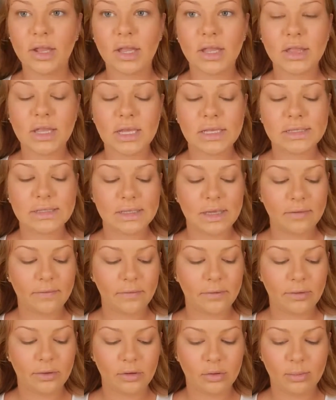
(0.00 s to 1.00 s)
let that set for
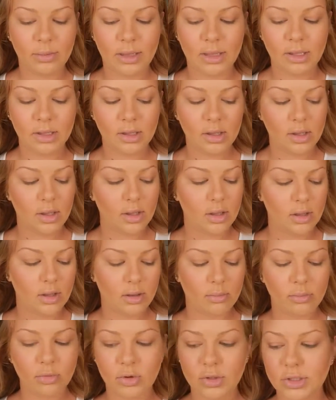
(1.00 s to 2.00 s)
a little bit.
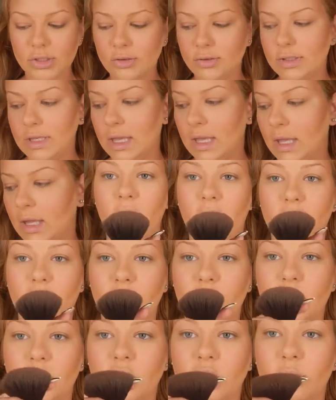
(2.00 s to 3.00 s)
I'm going to take
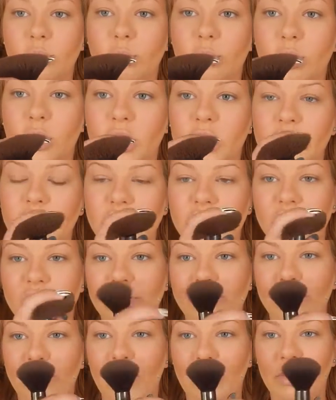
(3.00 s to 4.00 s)
powder brush,
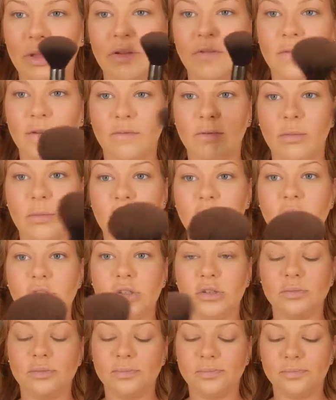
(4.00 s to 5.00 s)
my big fluffy brush.
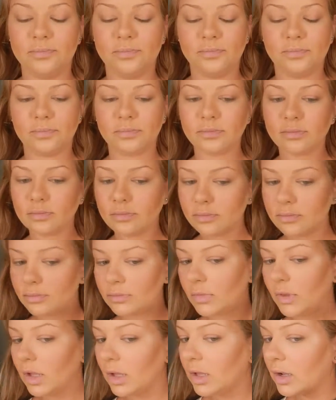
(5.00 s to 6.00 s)

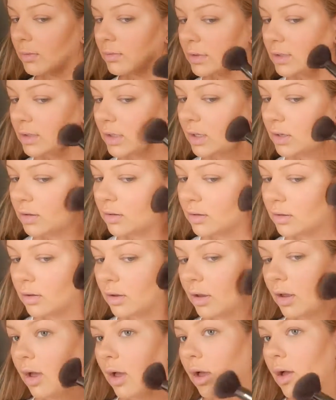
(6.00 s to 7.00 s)
I'm just kind
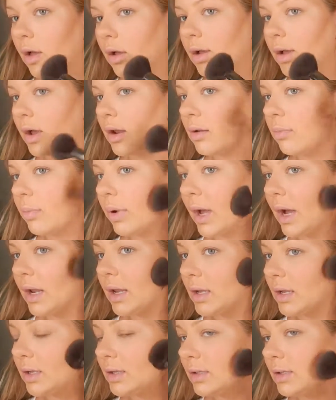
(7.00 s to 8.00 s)
of pat
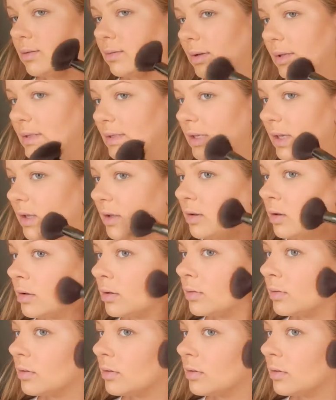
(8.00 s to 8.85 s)
it into my skin.